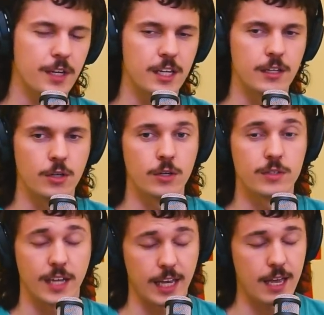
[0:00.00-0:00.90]
And then he
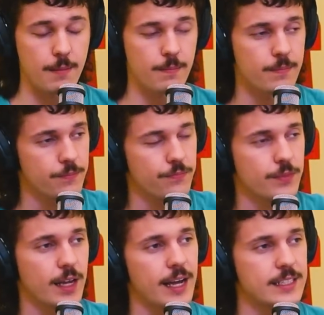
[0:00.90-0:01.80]
was like, yep,
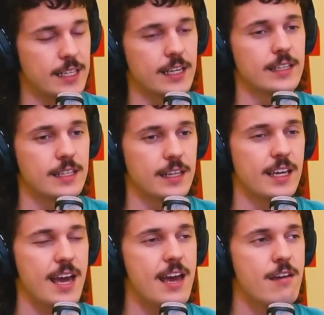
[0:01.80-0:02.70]
I did. It's in the
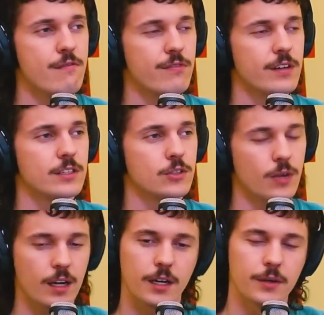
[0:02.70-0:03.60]
cave. Do
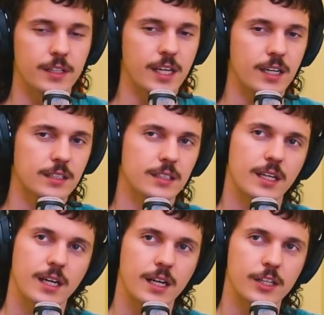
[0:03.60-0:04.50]
not go in there.
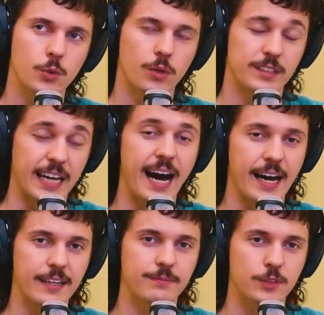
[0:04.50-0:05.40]
You will
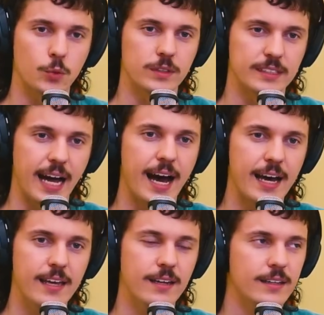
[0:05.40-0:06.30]
die. You will
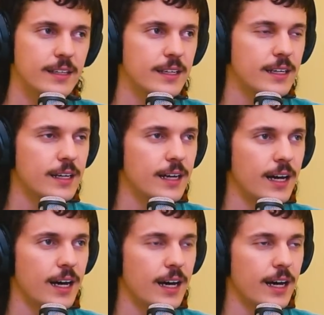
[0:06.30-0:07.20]
die
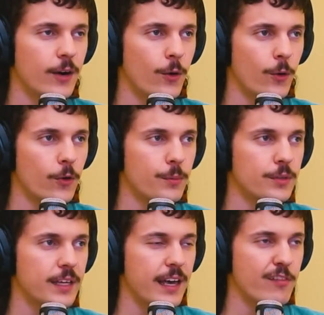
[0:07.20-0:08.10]
a
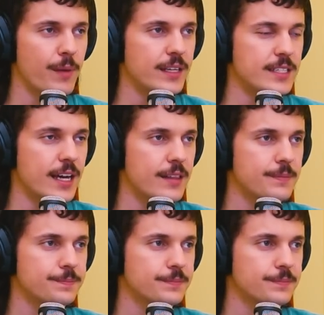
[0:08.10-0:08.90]
horrible caveman death.